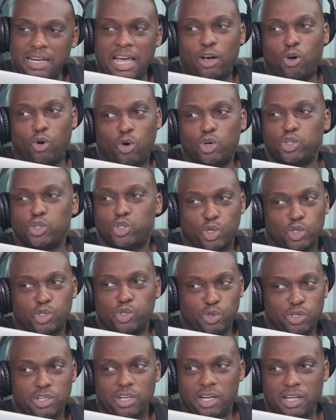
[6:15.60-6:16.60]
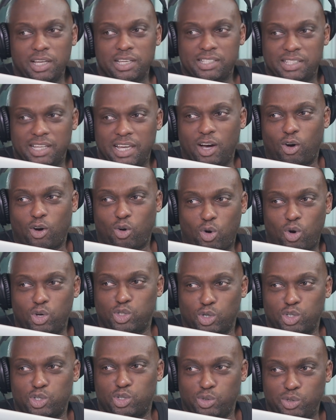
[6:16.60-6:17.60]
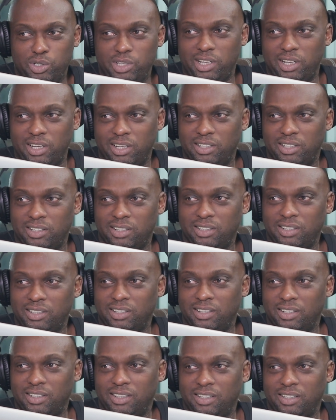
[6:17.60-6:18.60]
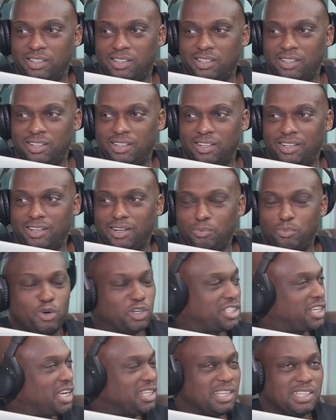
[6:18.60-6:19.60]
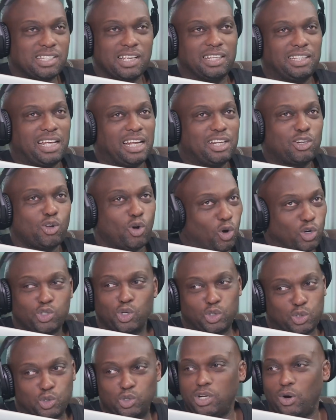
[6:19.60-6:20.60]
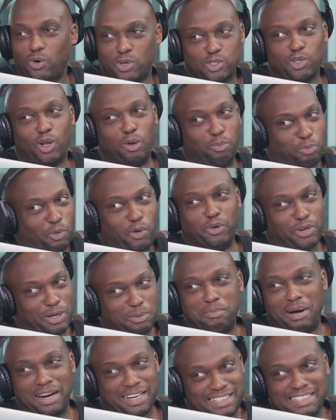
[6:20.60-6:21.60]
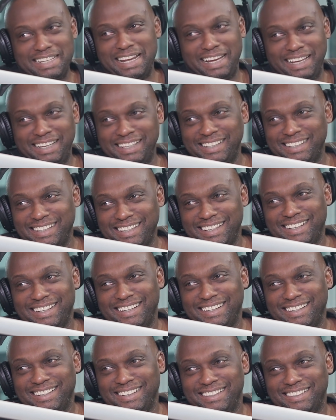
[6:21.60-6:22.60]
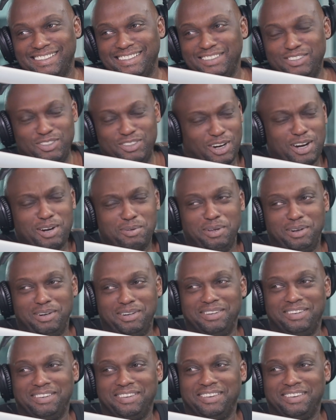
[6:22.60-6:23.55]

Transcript: Like Kojo Junior. Is there a Kojo Junior? Because chances are that Kojo Junior was not born on a Monday. You know what I mean?